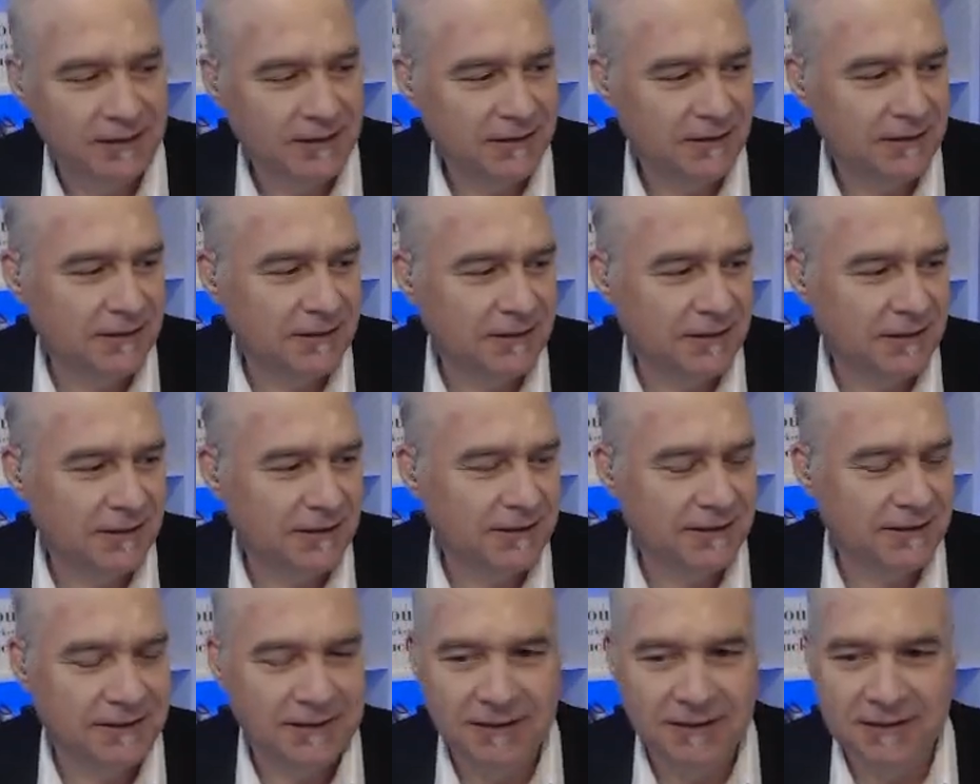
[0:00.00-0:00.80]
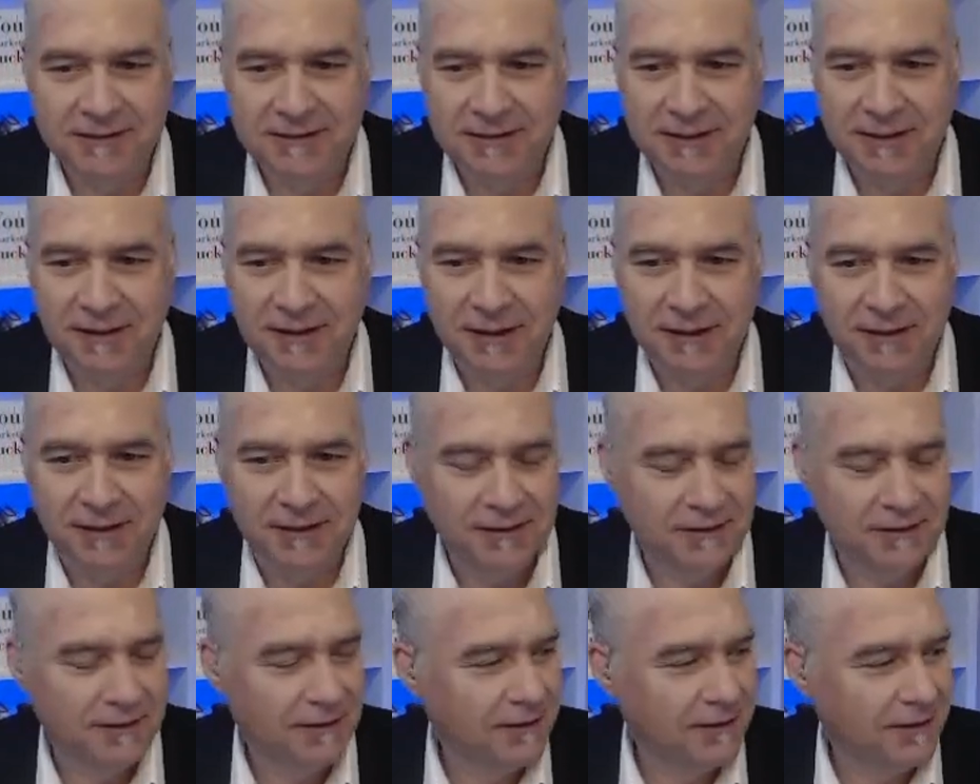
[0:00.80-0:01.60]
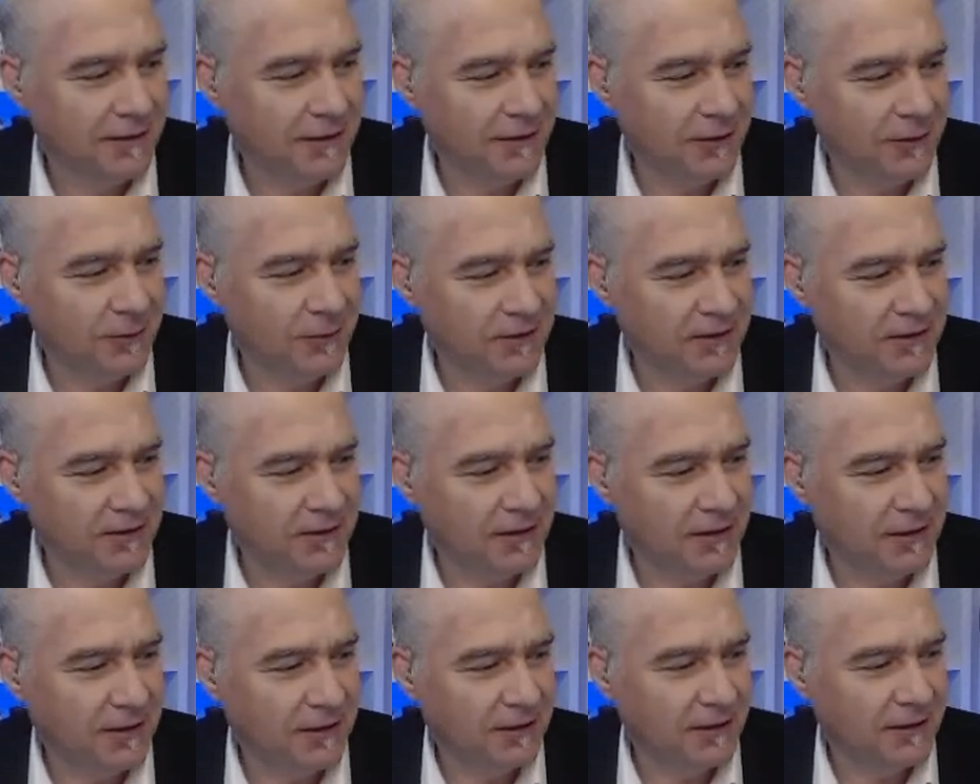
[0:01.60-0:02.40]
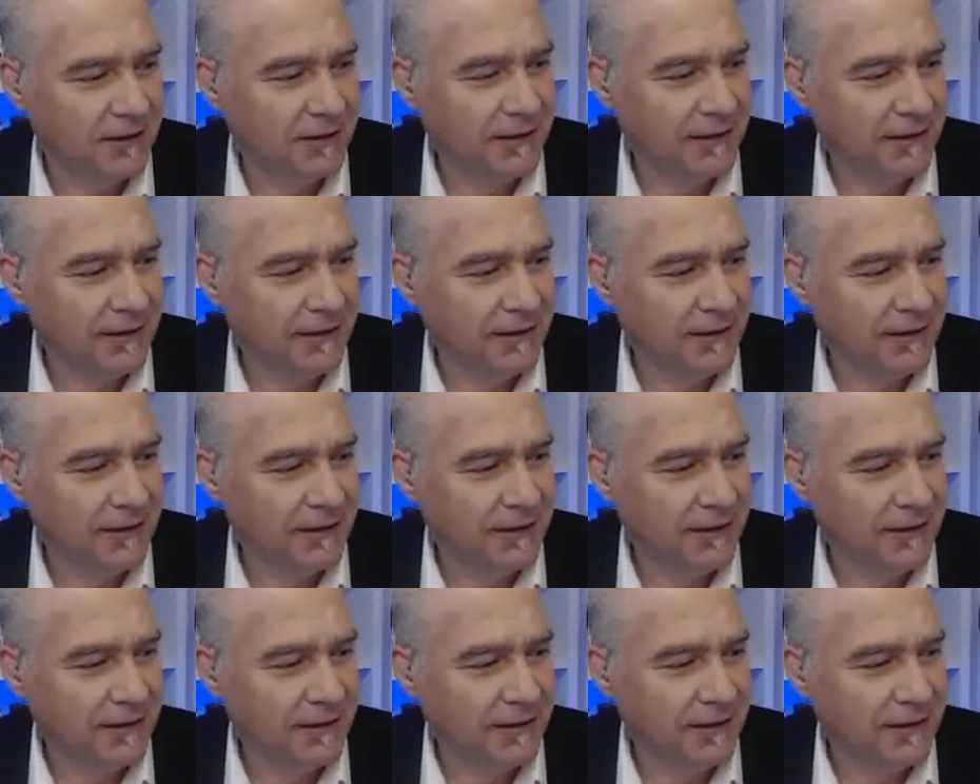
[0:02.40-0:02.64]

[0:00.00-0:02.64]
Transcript: It's young. The year is young.